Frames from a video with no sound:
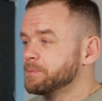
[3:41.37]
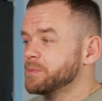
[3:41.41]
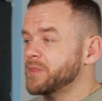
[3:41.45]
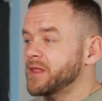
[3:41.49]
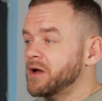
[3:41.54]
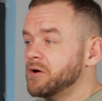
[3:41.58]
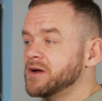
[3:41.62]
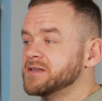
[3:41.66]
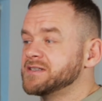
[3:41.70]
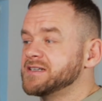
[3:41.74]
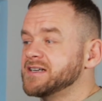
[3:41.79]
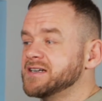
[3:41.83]

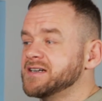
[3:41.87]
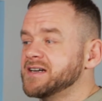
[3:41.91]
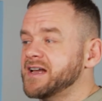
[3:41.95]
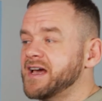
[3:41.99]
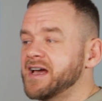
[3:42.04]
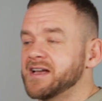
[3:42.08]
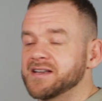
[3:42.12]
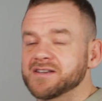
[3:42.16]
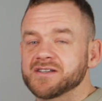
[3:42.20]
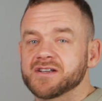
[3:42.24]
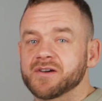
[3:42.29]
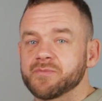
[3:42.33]
Now, I didn't
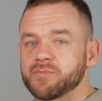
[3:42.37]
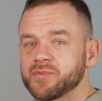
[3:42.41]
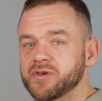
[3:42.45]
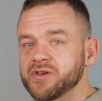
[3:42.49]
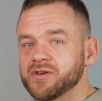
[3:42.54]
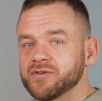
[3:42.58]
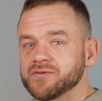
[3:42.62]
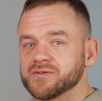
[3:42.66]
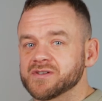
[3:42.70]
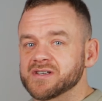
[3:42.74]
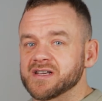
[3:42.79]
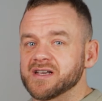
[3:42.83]
end up
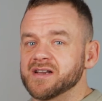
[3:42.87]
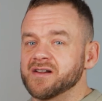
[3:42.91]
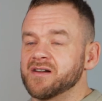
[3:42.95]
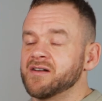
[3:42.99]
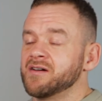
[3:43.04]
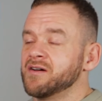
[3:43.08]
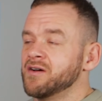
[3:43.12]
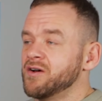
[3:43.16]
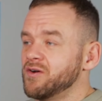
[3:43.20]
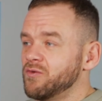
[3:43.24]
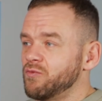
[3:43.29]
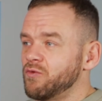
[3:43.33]

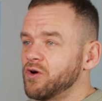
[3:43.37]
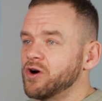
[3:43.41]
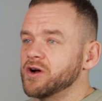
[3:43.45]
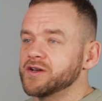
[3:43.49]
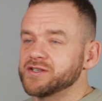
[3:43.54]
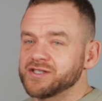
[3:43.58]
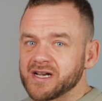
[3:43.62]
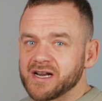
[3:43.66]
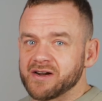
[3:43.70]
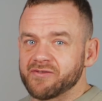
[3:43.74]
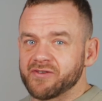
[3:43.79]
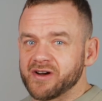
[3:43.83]
using what I
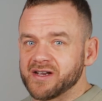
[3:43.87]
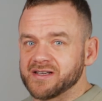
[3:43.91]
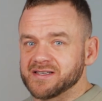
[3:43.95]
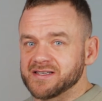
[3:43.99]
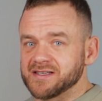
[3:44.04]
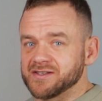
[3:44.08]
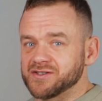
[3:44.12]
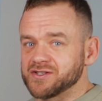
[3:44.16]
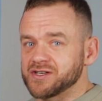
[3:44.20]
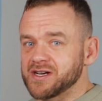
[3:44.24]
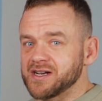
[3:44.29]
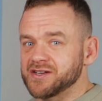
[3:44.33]

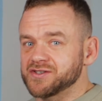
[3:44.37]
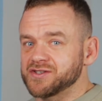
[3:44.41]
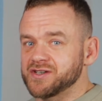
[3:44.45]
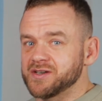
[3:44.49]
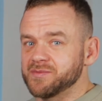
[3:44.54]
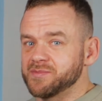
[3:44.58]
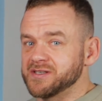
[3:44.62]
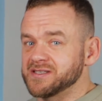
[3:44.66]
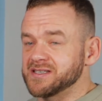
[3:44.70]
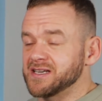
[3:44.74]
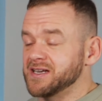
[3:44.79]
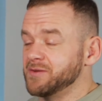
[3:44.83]
generated in
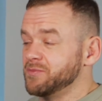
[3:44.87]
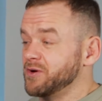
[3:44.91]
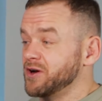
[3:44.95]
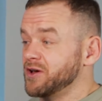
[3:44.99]
ChatGPT,